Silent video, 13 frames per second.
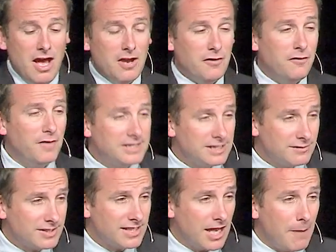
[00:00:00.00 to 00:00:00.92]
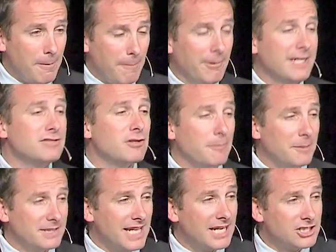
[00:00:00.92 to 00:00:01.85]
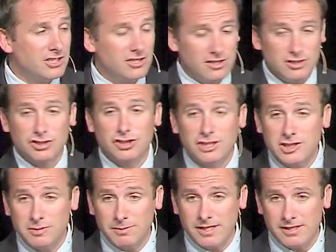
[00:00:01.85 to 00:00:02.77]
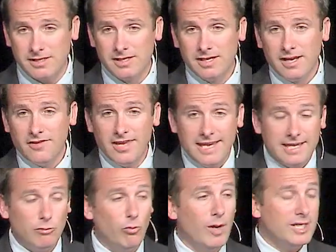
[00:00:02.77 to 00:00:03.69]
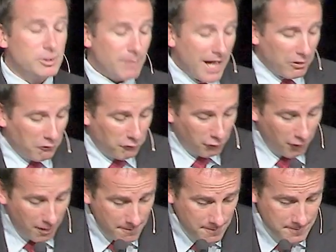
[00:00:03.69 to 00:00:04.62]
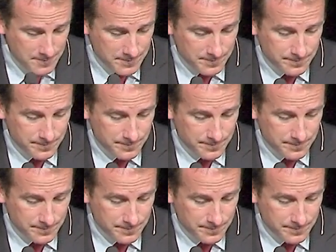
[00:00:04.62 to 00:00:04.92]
a defensive setup, a place for protection and entrenchment that he can wage battle from.